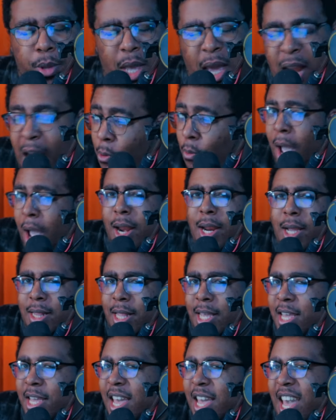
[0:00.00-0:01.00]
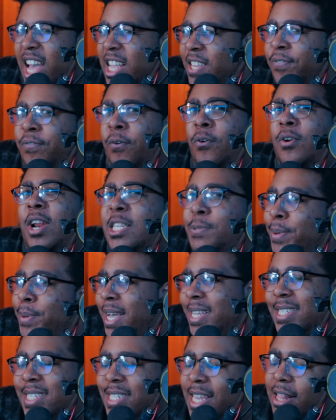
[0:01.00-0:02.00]
And ironically, it's Fortnite's
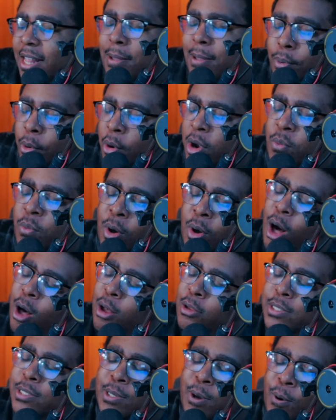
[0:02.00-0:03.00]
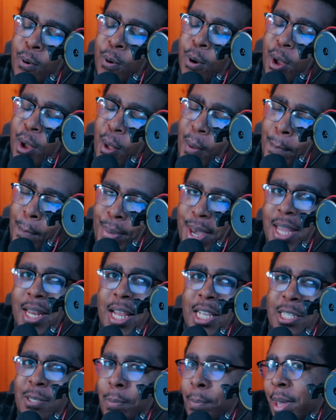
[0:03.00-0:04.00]
biggest selling point while also being
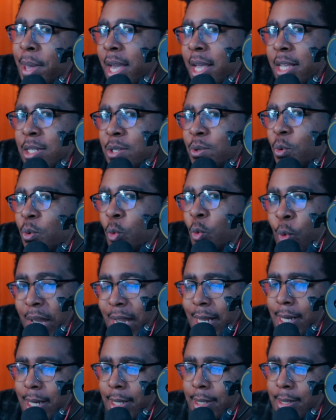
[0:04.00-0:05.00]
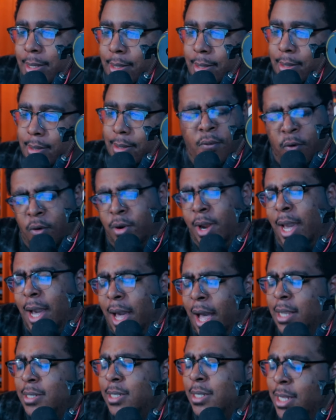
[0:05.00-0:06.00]
its biggest weakness. Fortnite
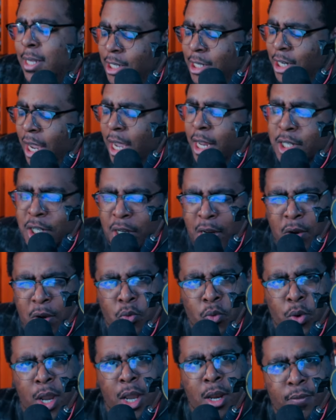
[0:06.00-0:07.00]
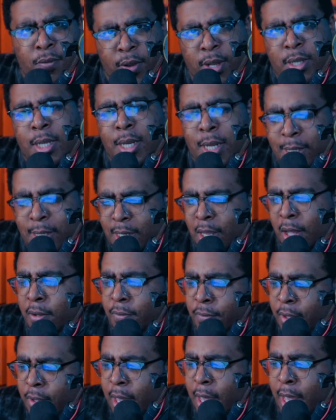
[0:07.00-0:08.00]
constantly changing and reinventing
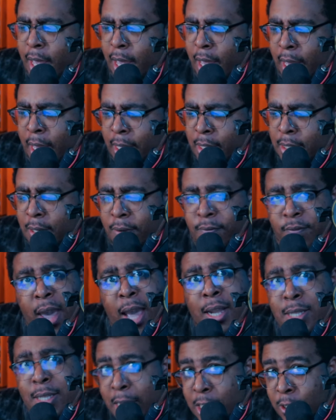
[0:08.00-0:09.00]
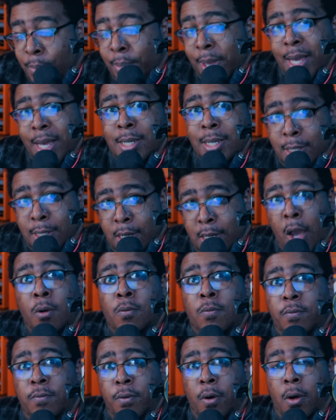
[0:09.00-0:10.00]
itself is in fact its biggest
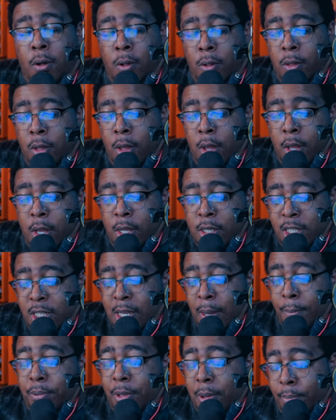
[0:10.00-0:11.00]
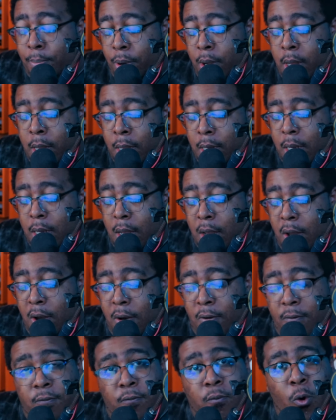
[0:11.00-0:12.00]
downfall. Simply put,
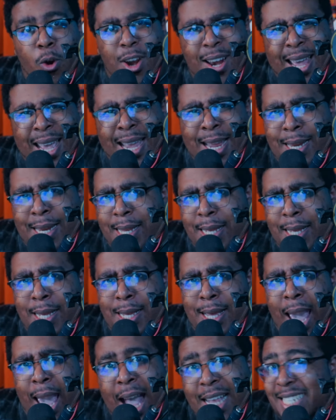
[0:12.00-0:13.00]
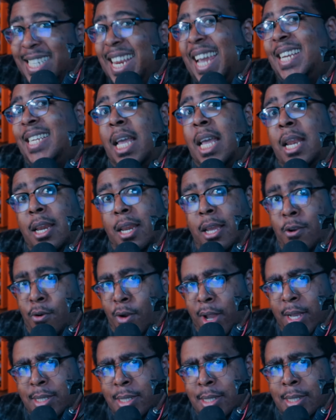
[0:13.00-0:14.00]
Fortnite has an identity
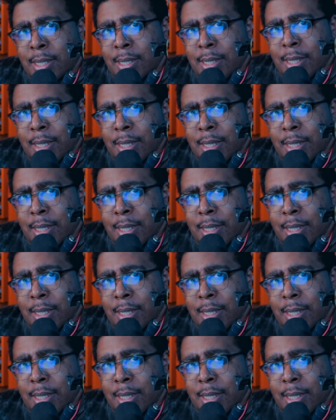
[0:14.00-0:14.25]
crisis.